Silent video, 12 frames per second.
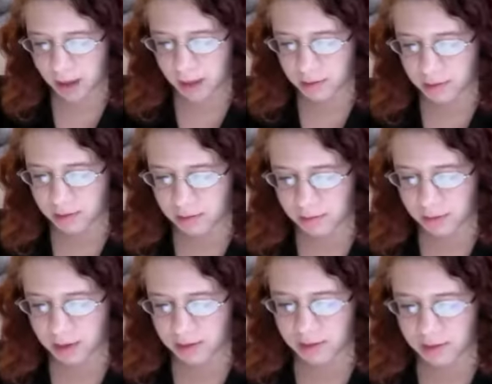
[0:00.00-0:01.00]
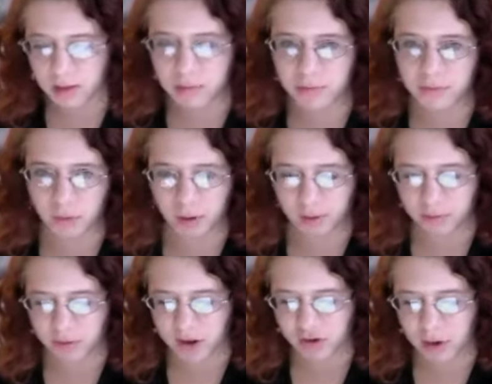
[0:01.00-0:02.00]
As I stated before,
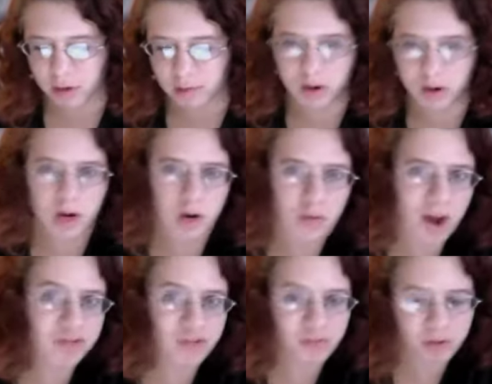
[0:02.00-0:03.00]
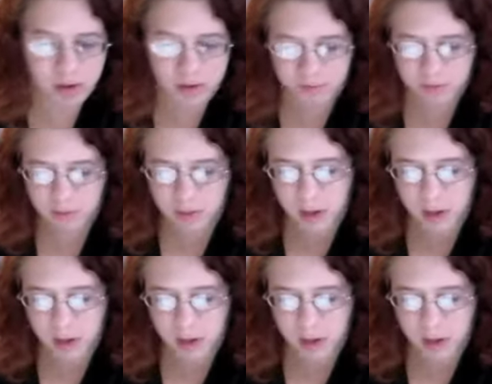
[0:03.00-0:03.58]
flashcards aren't interactive enough.